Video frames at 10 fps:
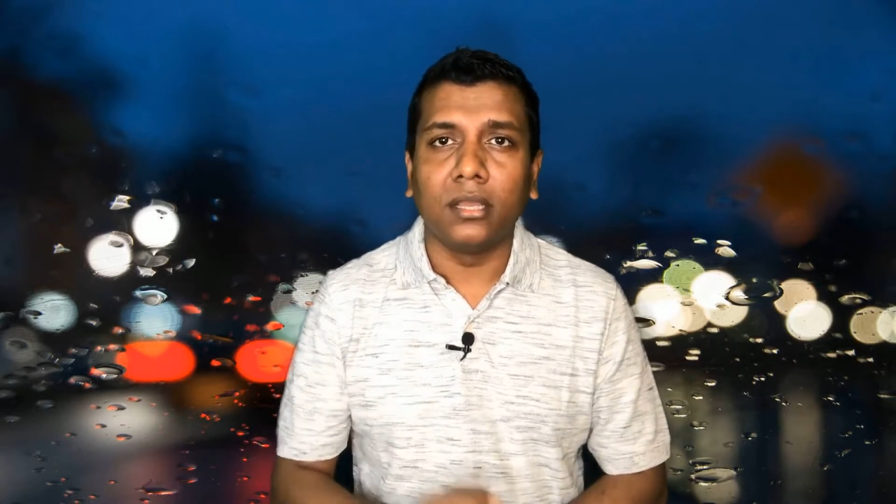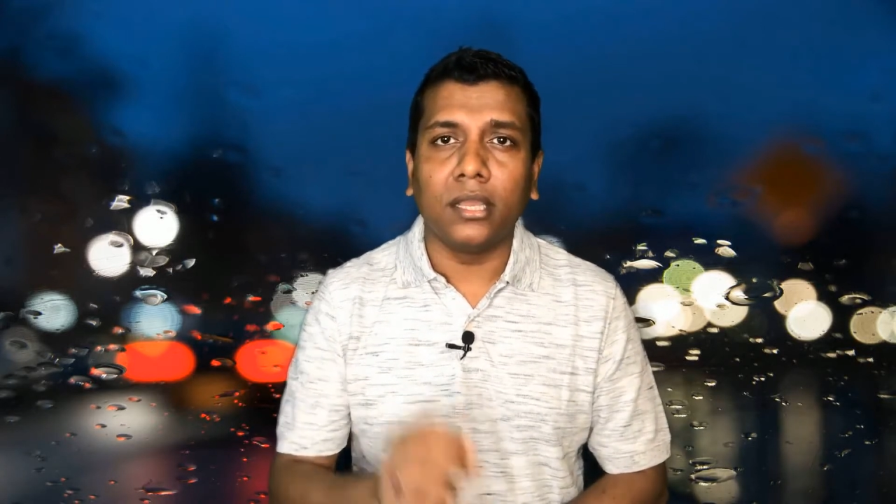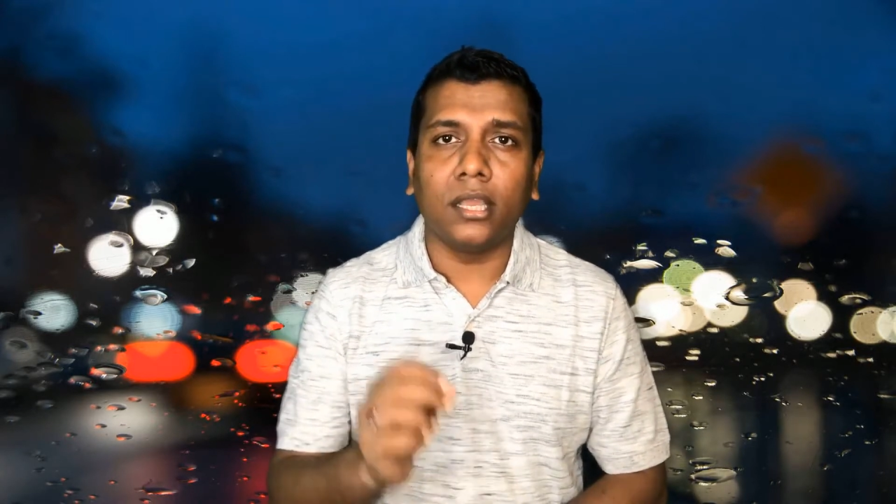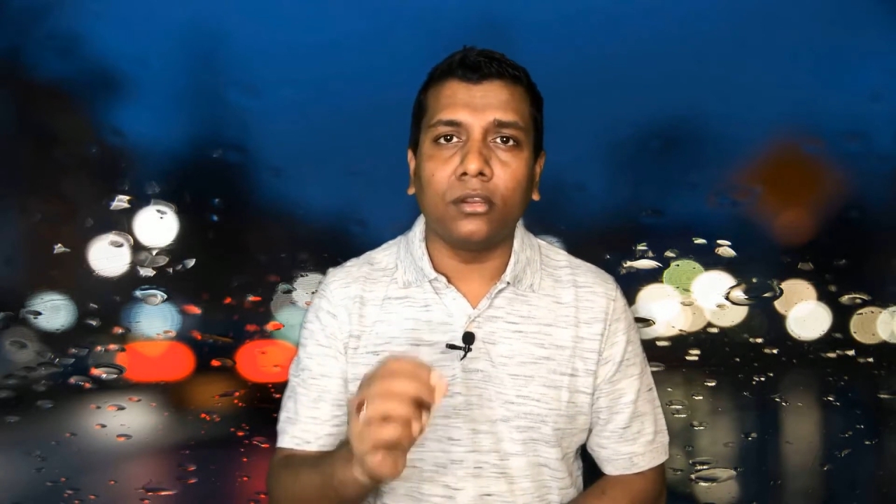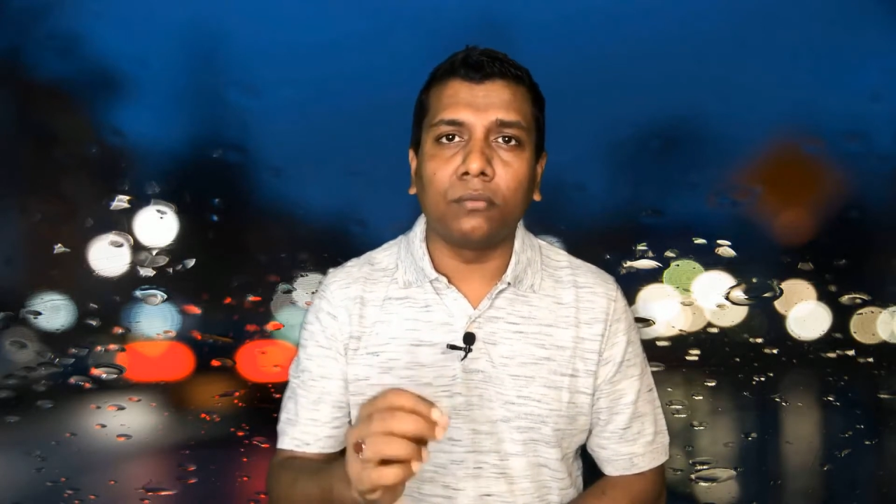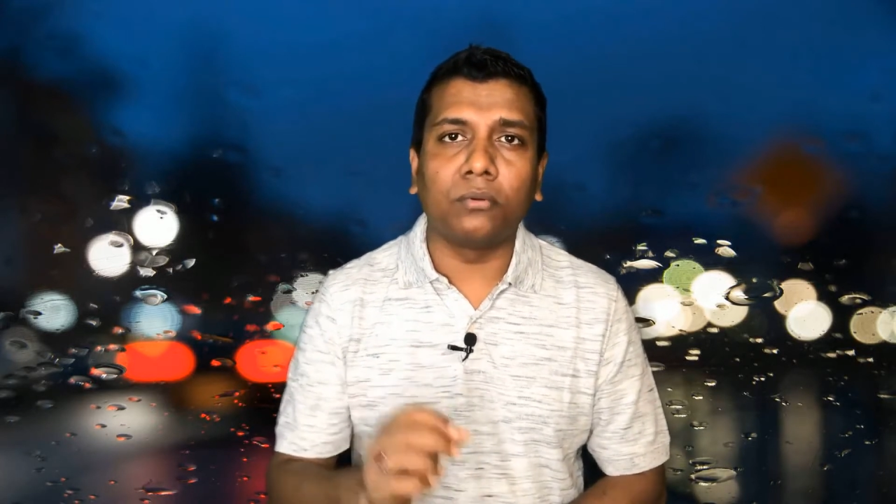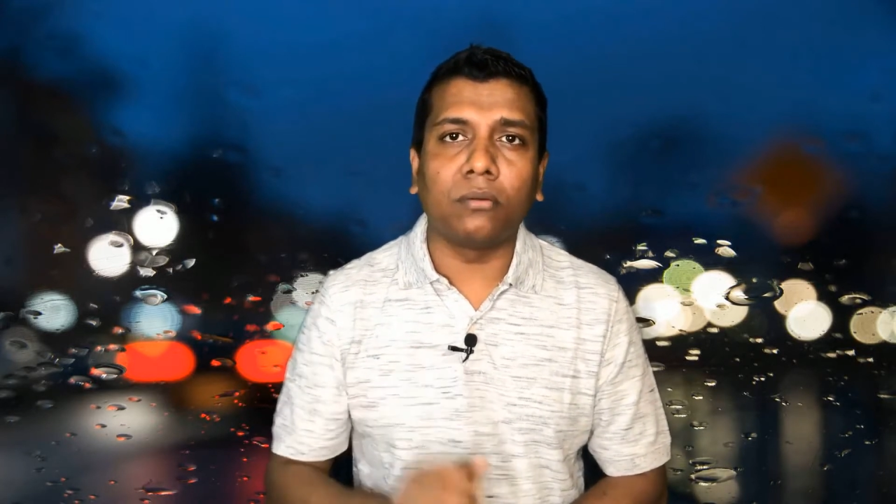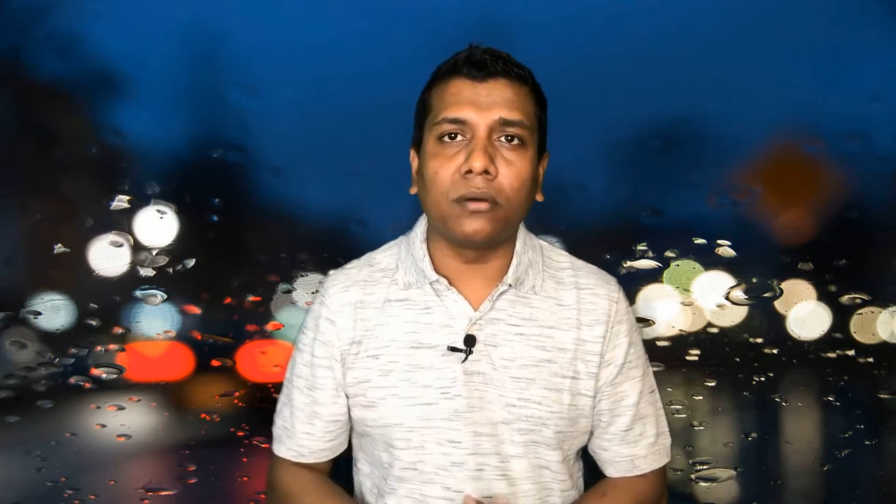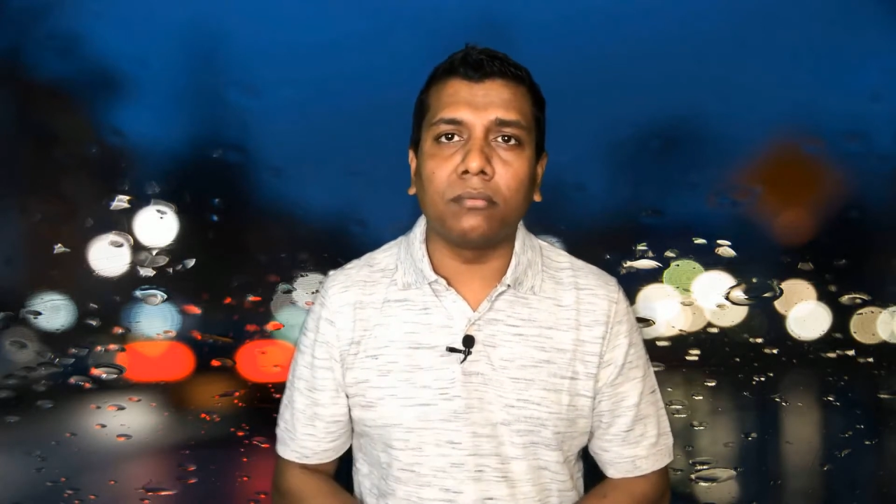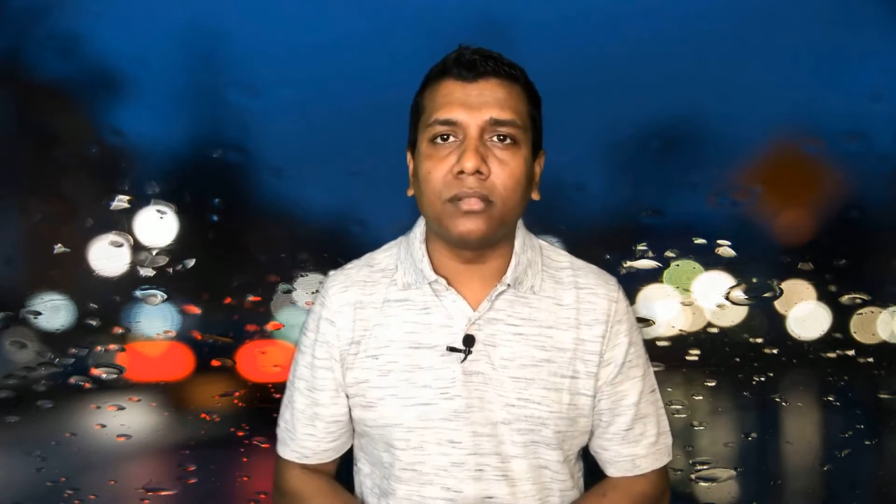it would
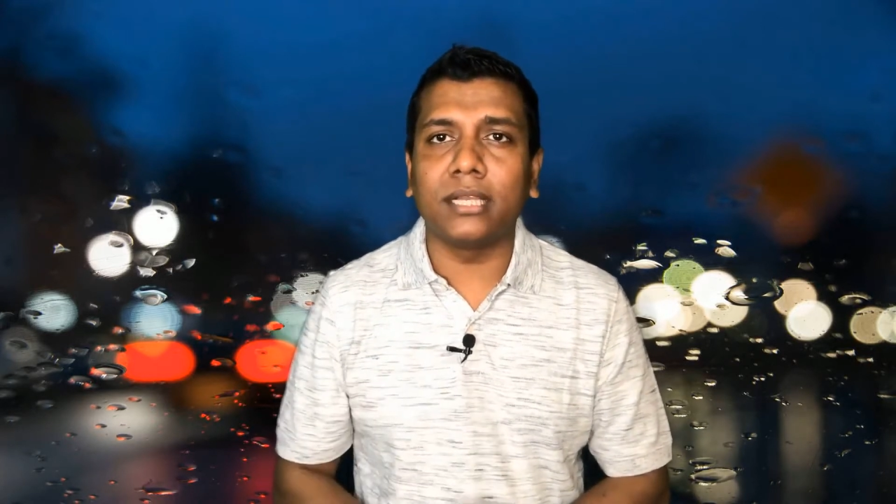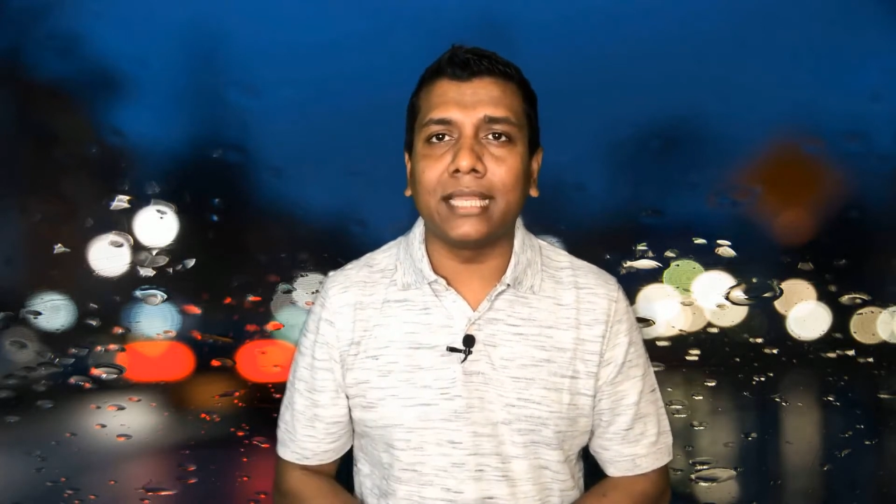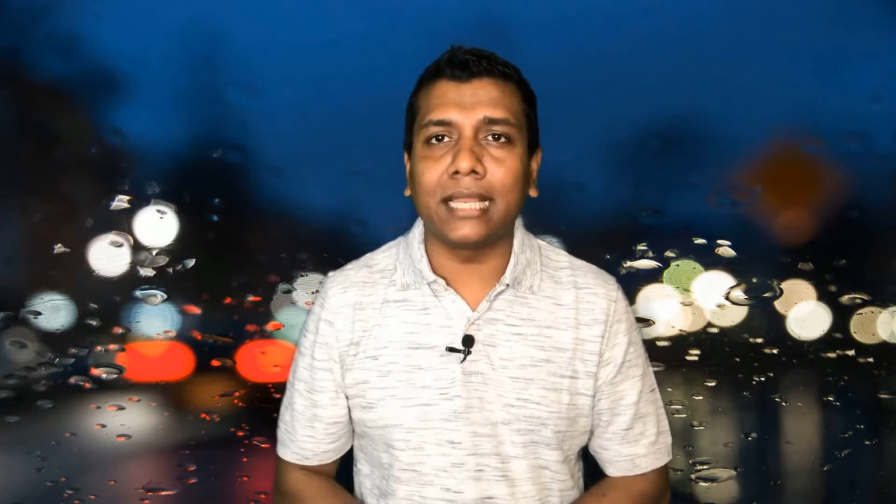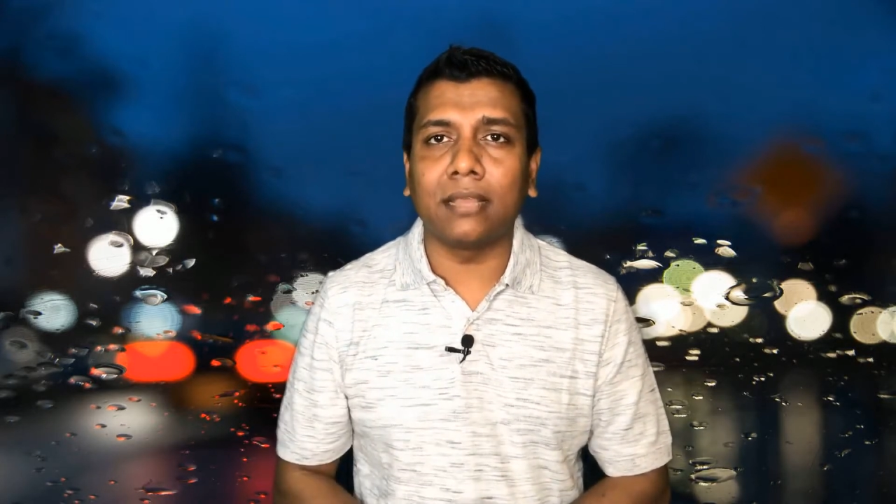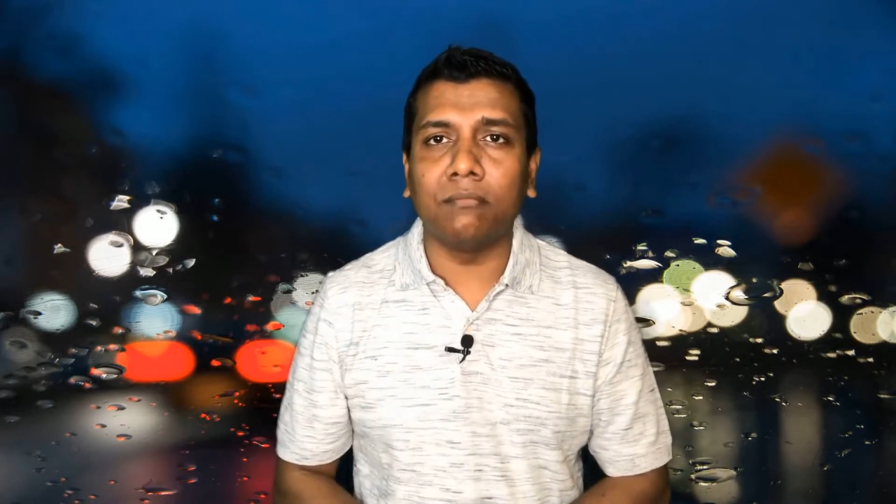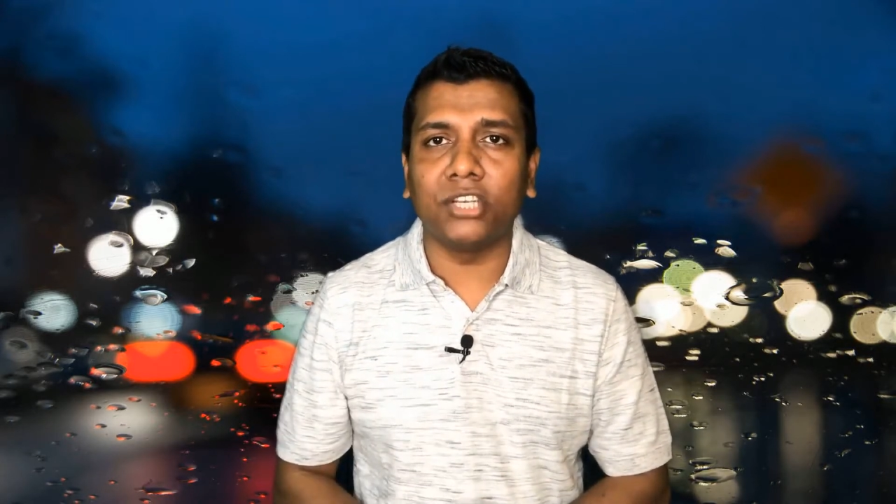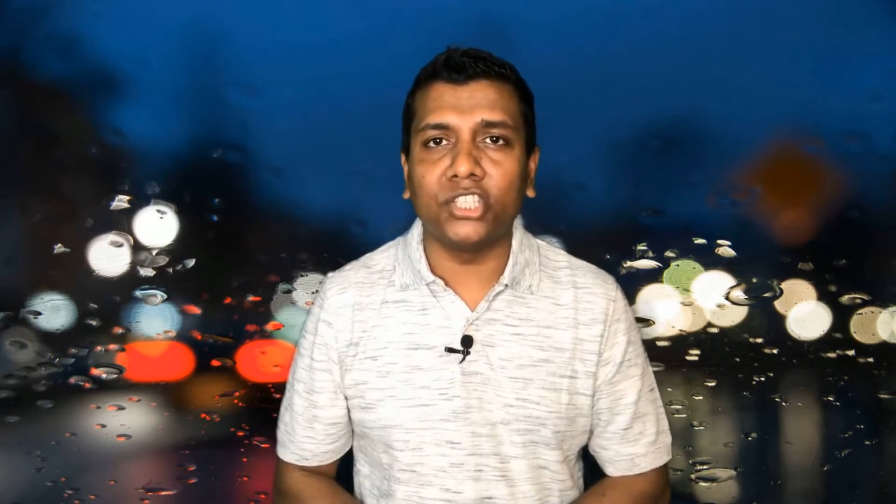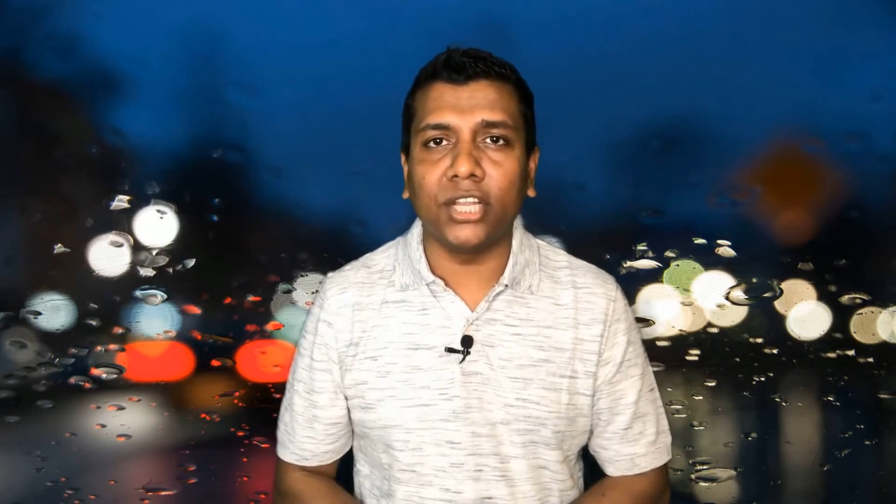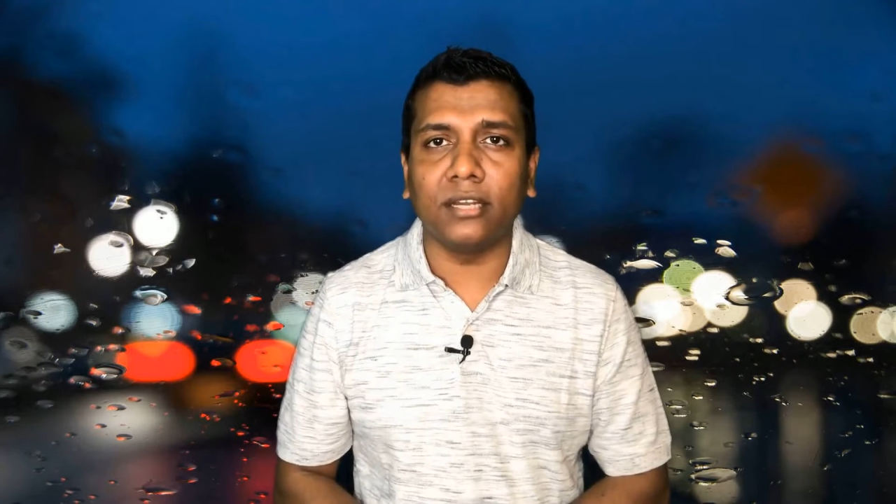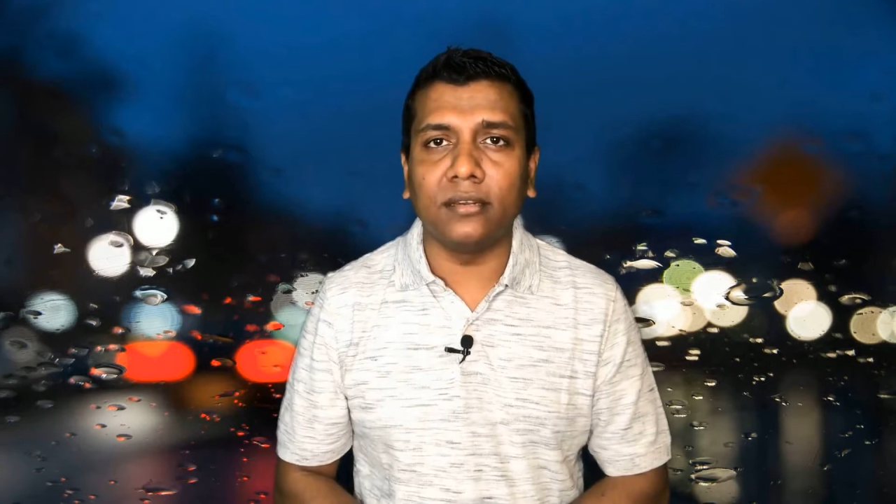probably take a
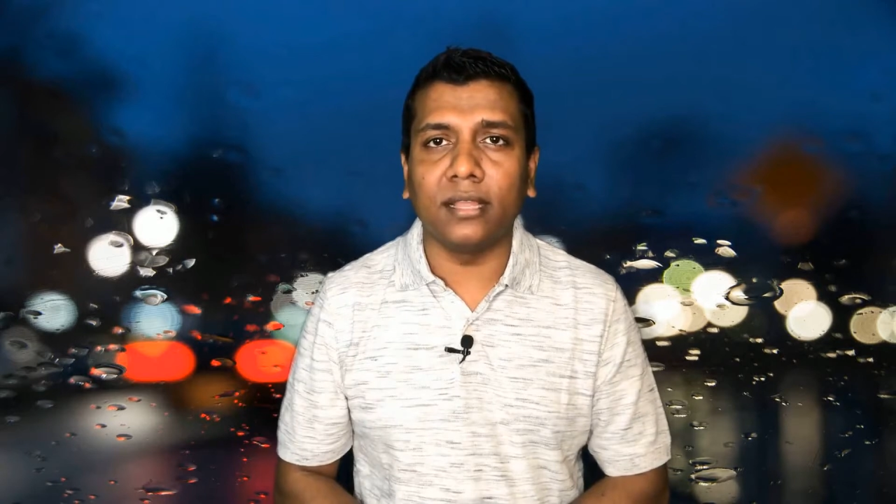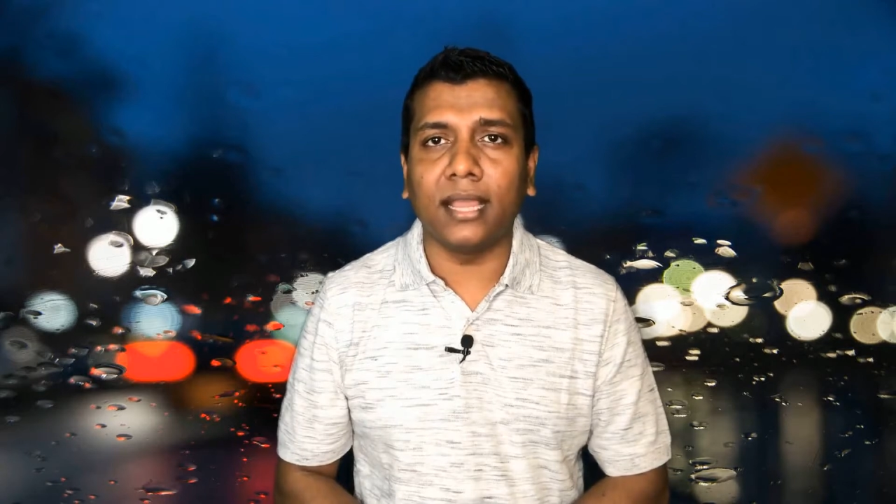machine